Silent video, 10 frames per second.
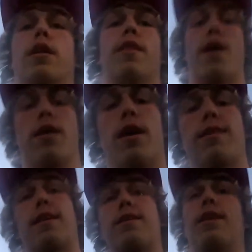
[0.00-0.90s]
And then
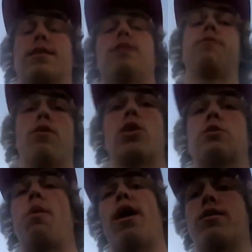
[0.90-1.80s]
I think that's it for the
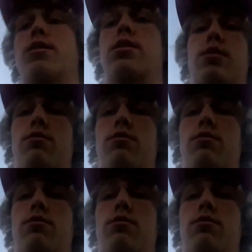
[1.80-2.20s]
spots.